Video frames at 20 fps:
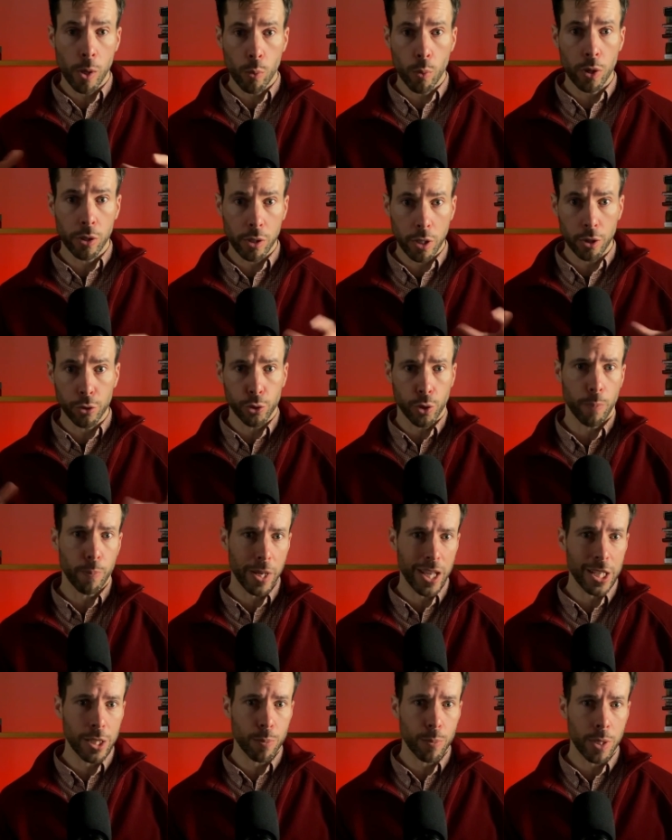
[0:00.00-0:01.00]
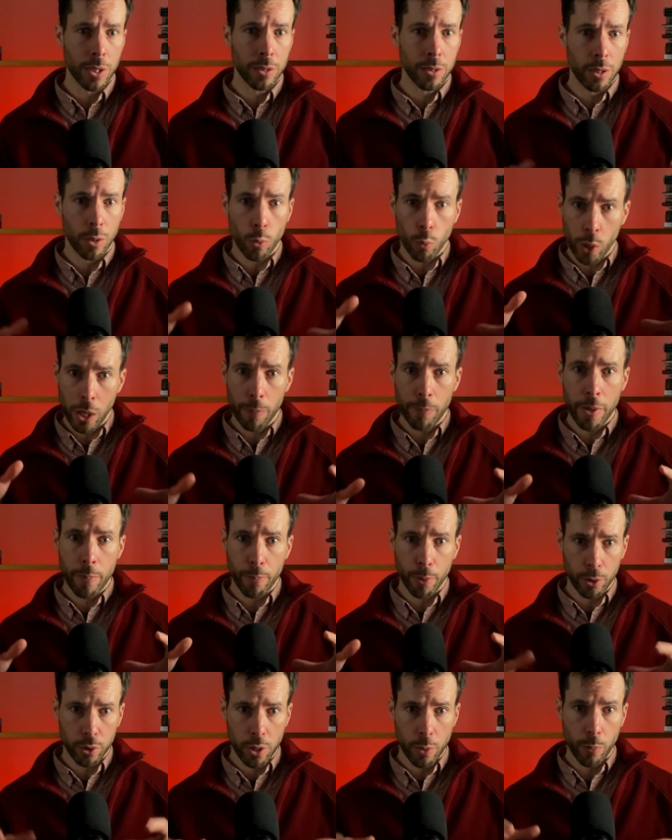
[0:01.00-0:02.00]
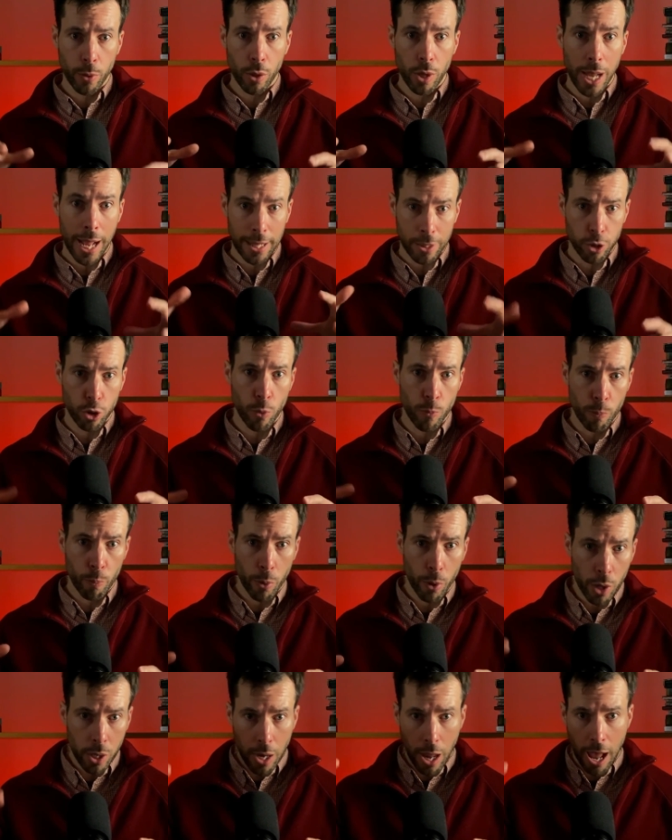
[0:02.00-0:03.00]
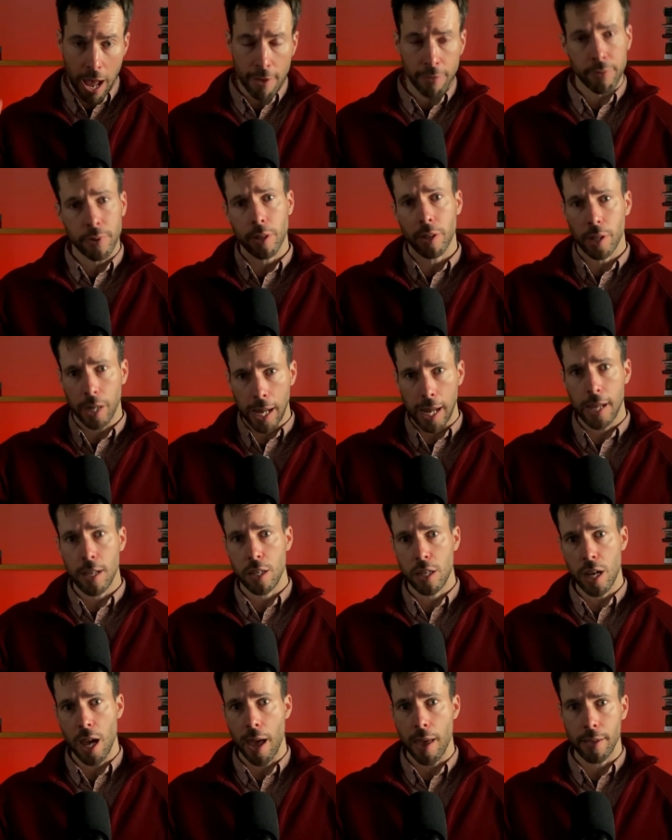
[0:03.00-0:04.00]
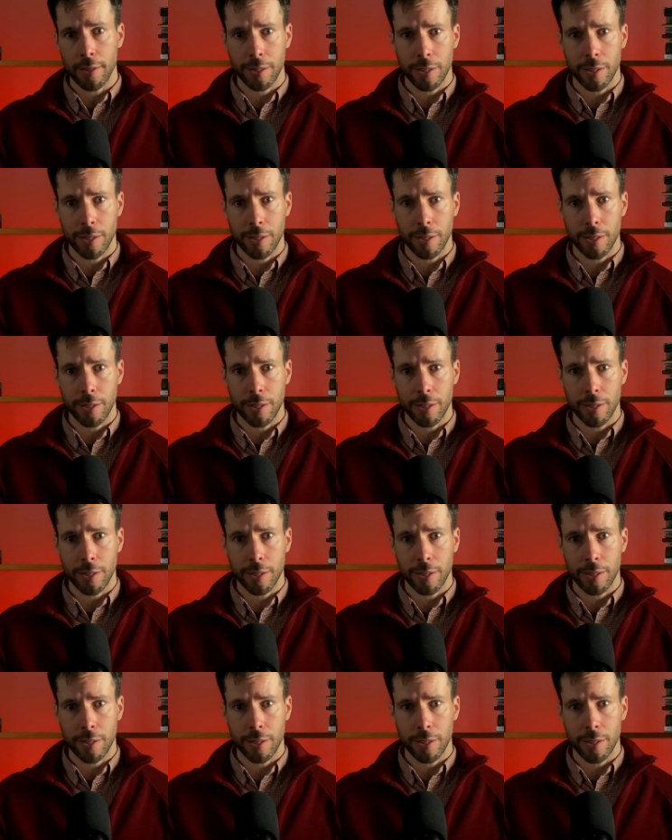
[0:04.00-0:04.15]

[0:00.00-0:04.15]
worker replacement will be possible at some point after AGI is